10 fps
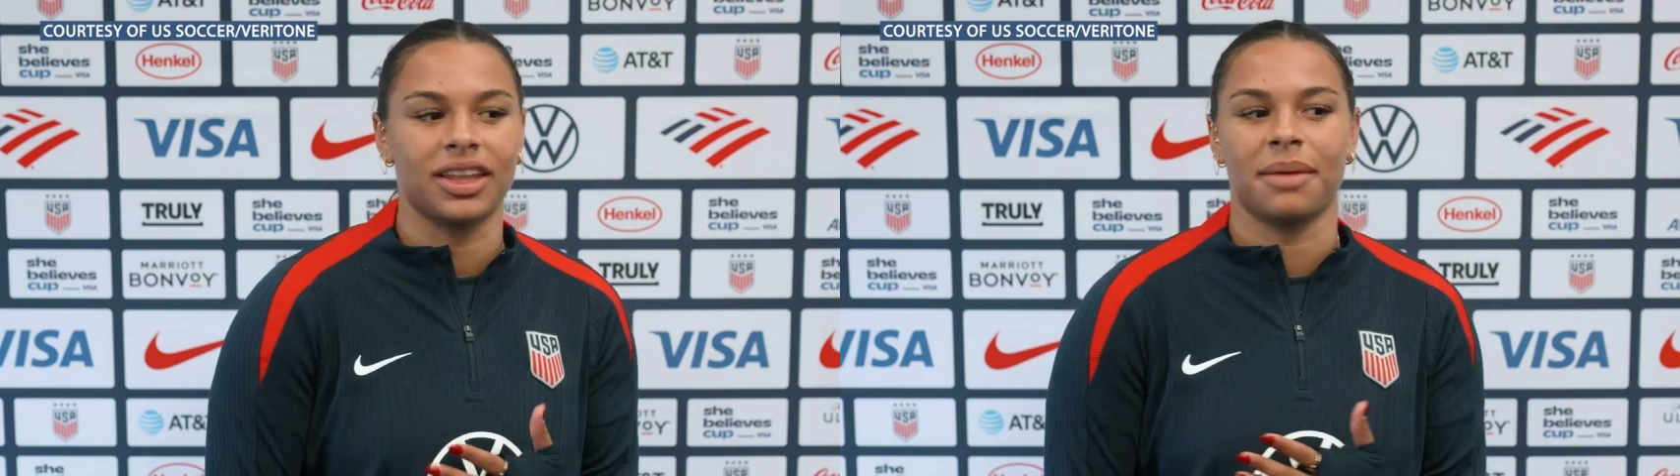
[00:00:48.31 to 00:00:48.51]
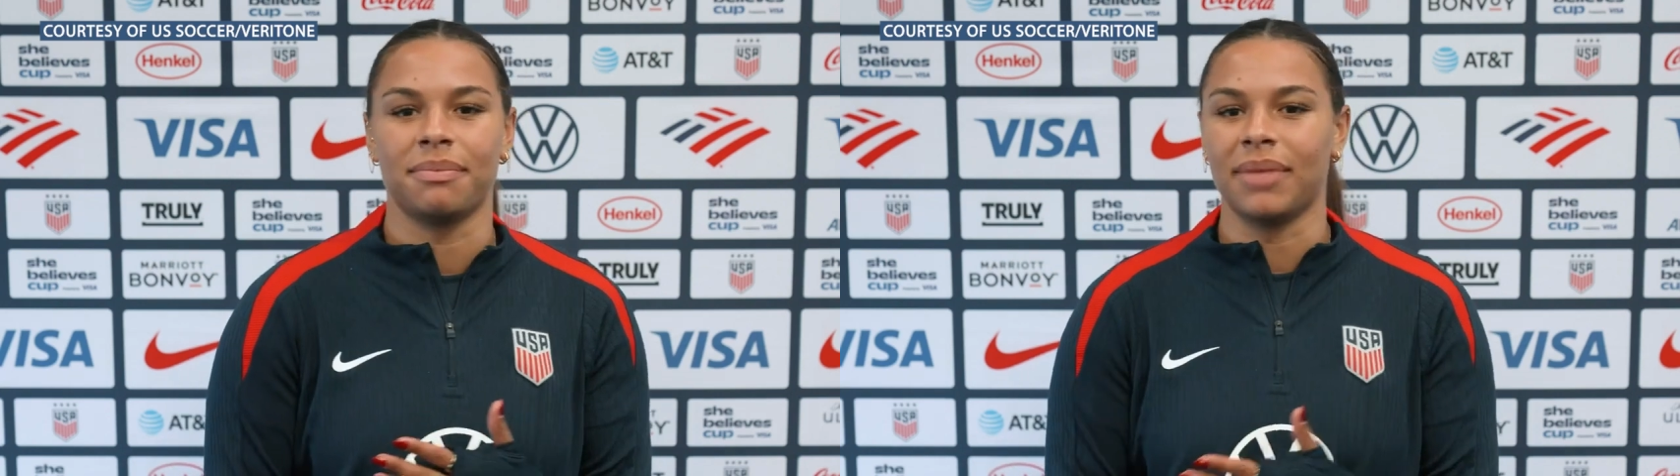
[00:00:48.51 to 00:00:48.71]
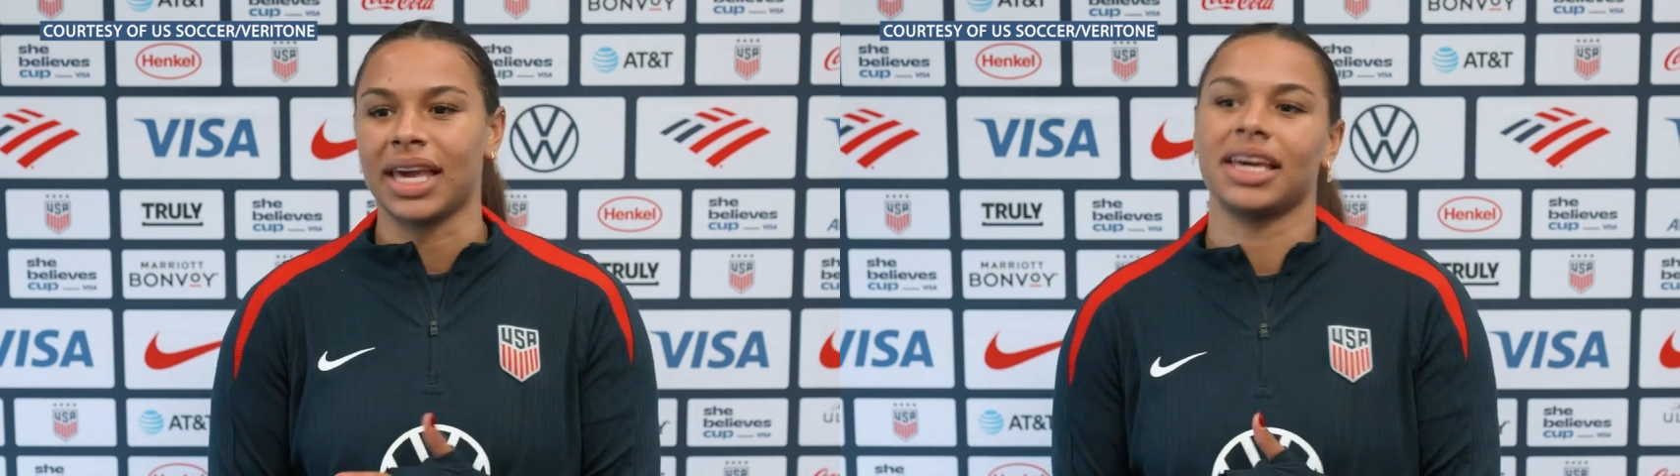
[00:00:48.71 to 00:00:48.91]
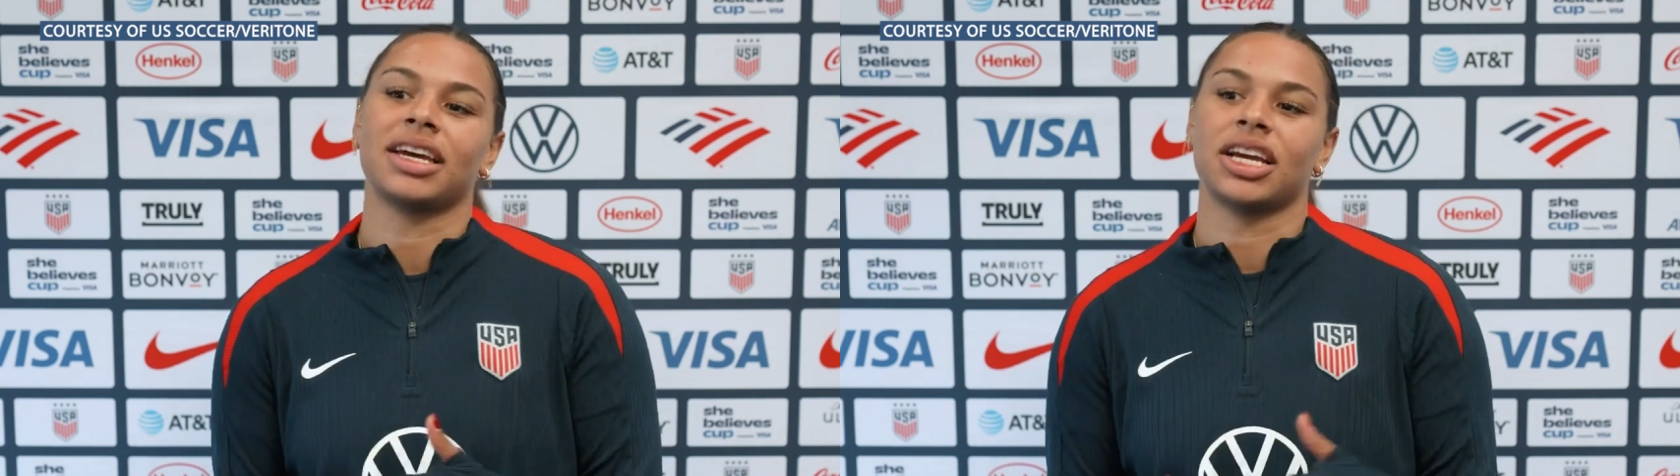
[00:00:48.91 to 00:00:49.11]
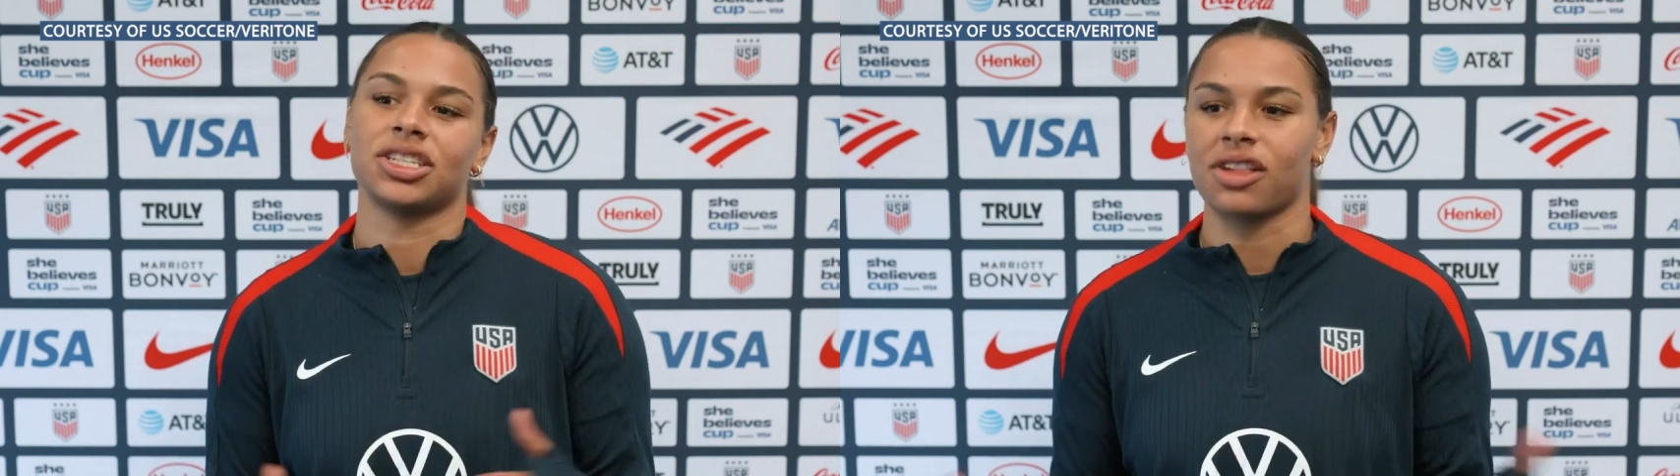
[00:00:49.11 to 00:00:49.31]
that I'm making
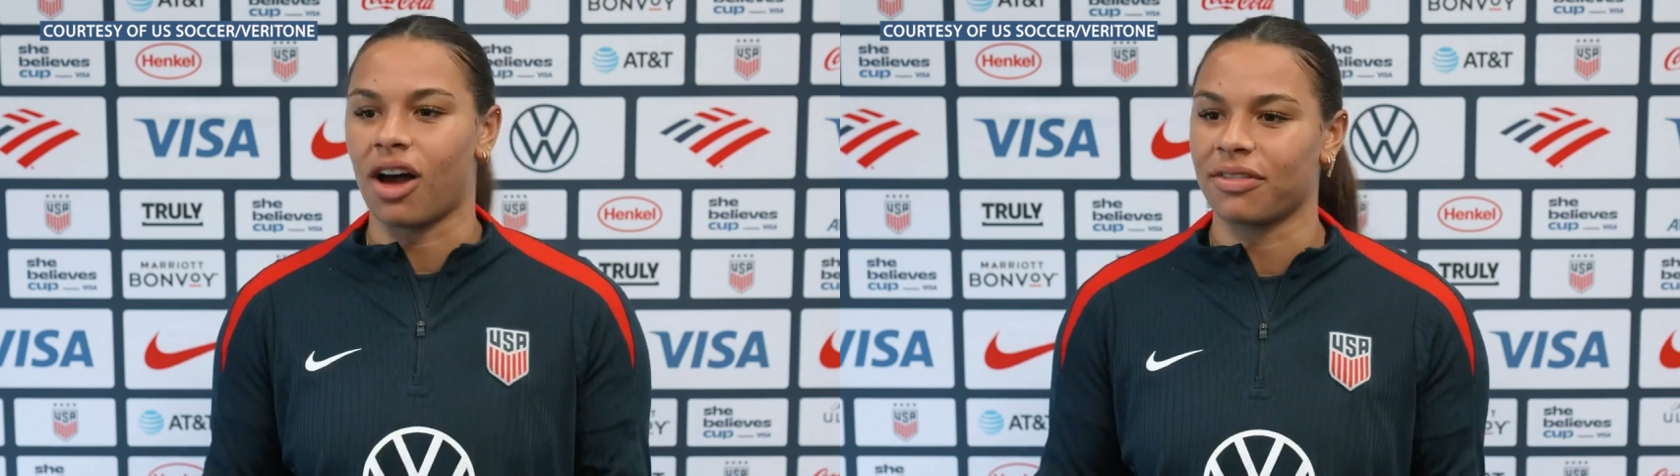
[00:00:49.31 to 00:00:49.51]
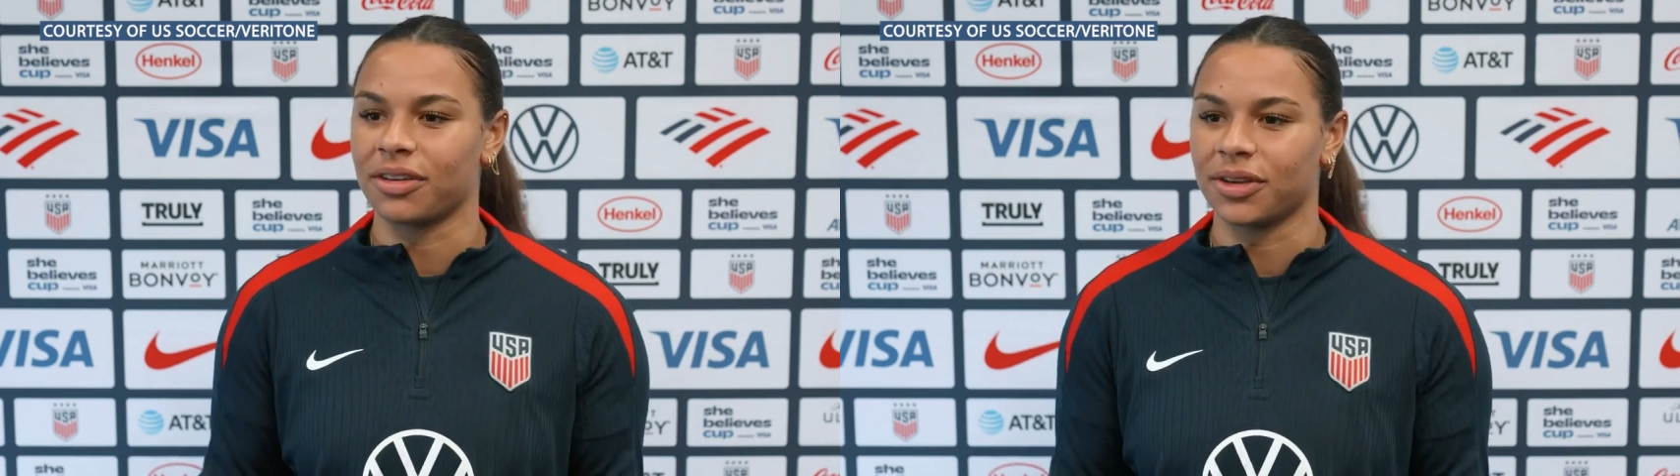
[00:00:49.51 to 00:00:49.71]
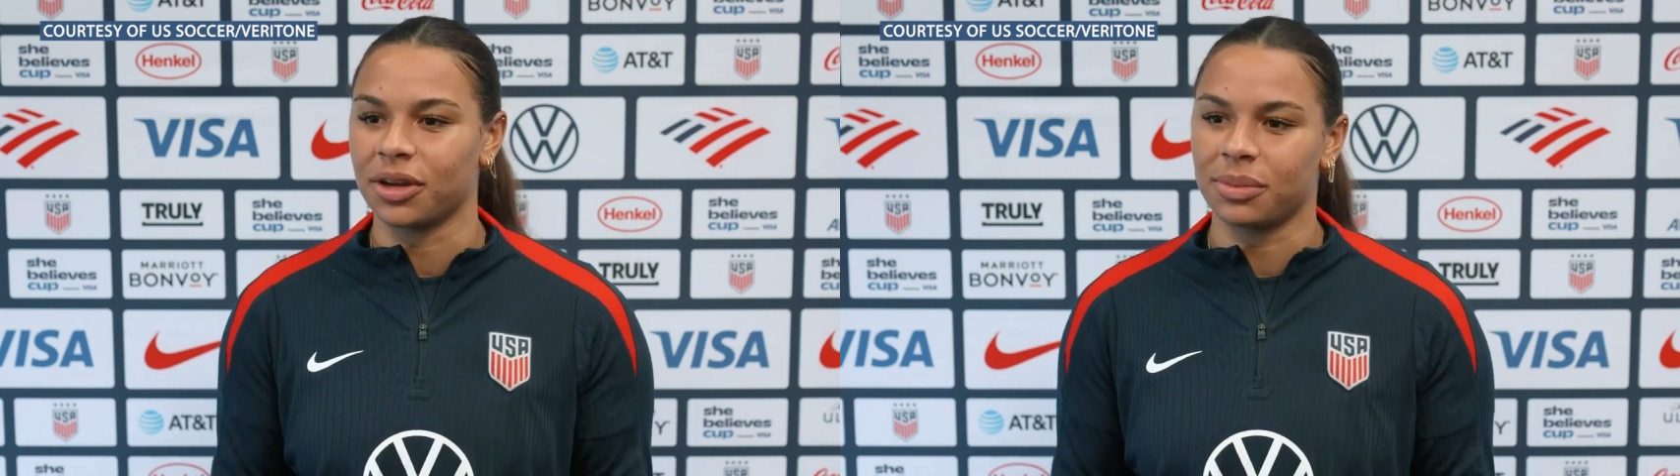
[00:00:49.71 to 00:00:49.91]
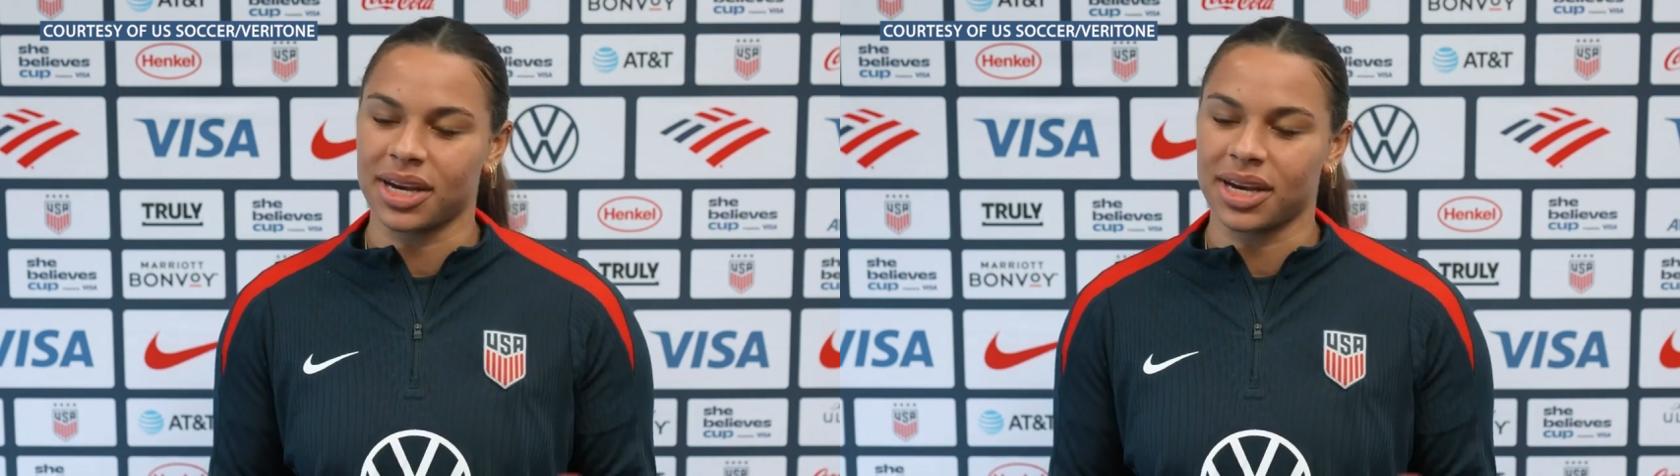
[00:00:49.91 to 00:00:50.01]
connections off the field,